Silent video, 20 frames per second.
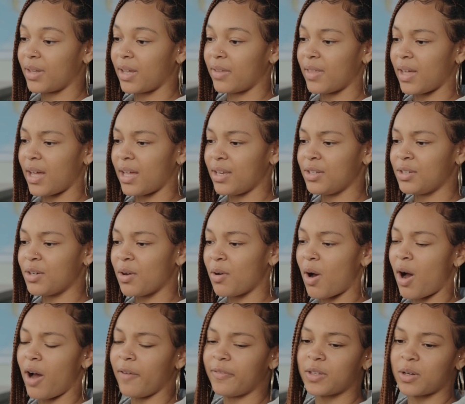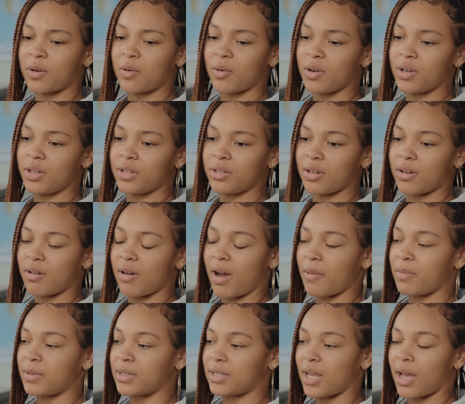that, off the court, I
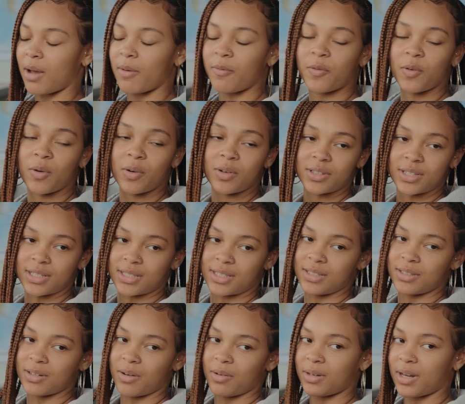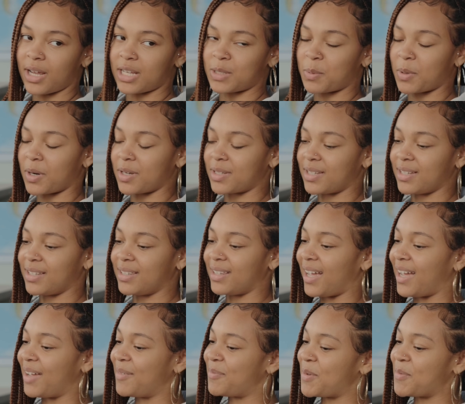was helpful and just, a nice person,
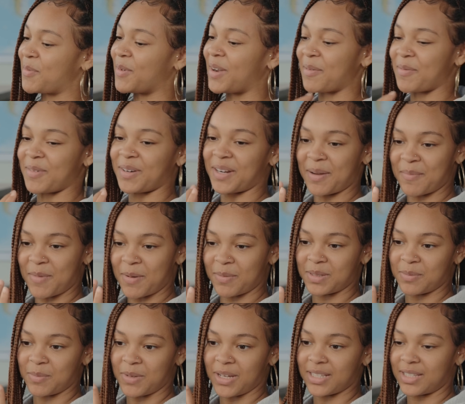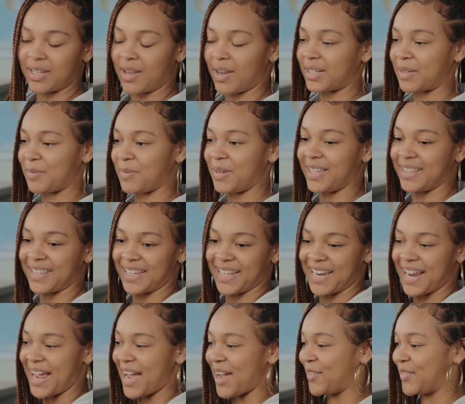that people were able to come up to me and talk to me, and
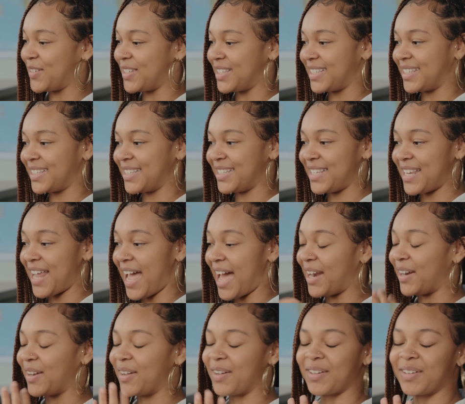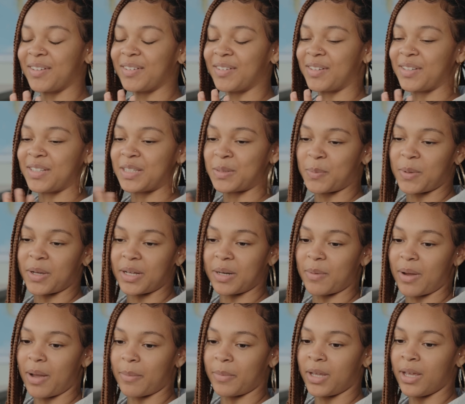that I had a good spirit
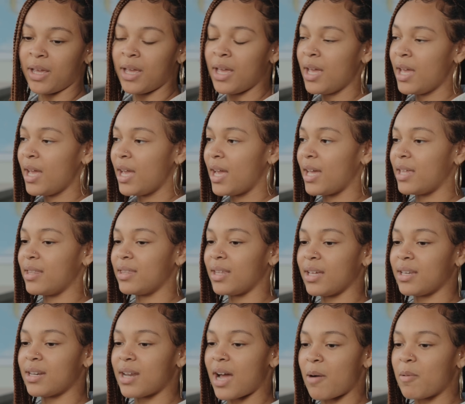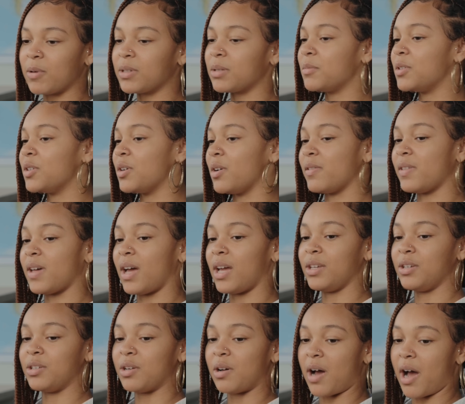about me. And then I want them to know
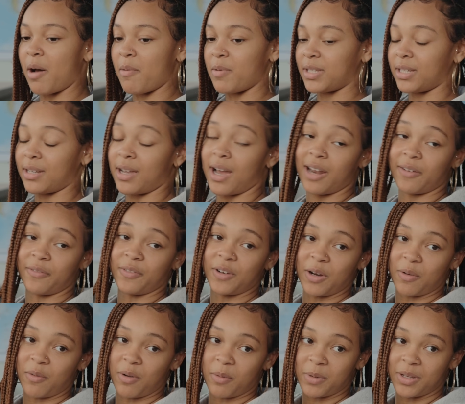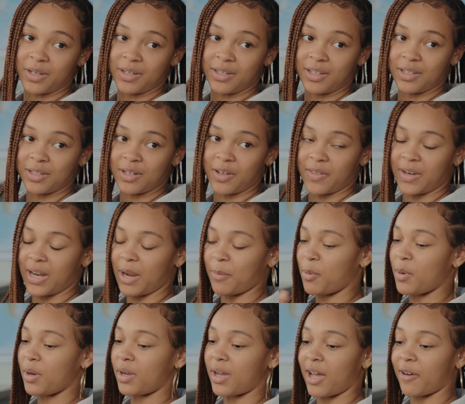that, you know, I was a God-fearing woman, you know, that I
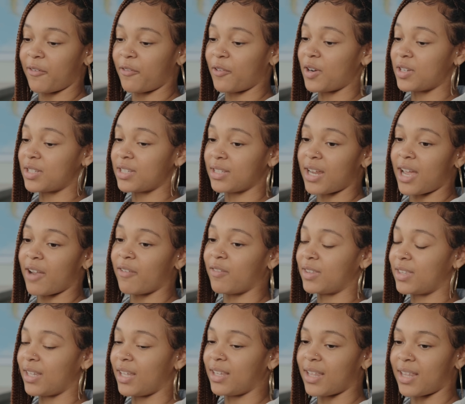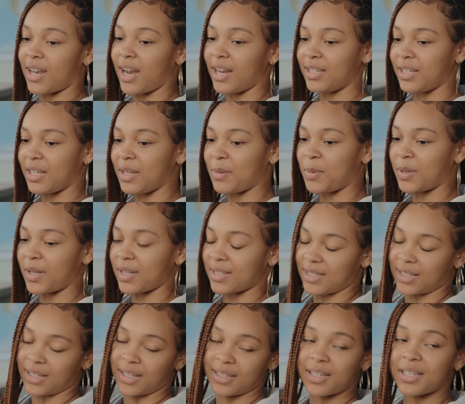put God first in everything that I did
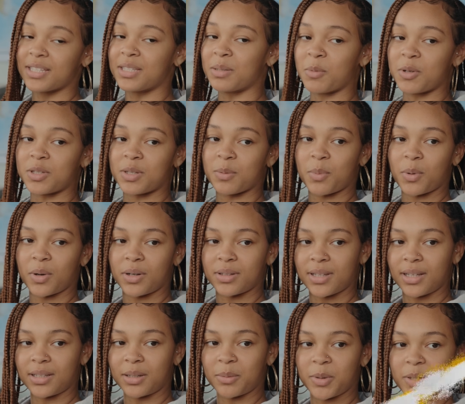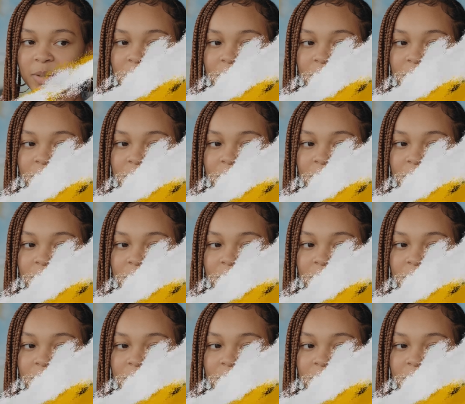because, again, that's the most important thing to me.